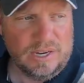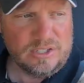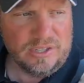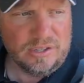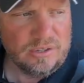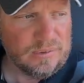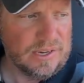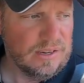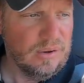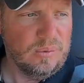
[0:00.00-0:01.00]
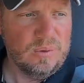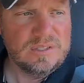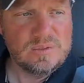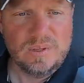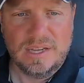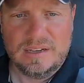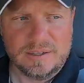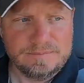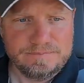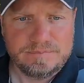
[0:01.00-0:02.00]
engineered, ready to go, which is really
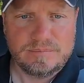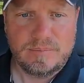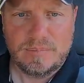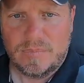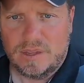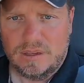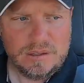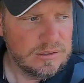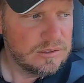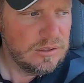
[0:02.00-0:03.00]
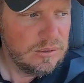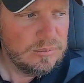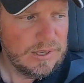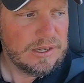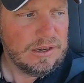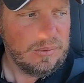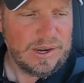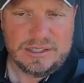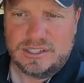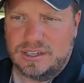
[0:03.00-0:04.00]
handy. So I'll make a
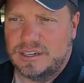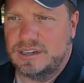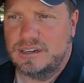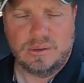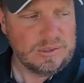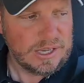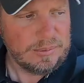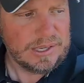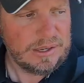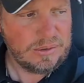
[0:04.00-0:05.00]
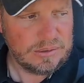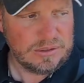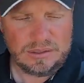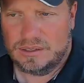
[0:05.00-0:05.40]
wide turn here, don't take anybody out.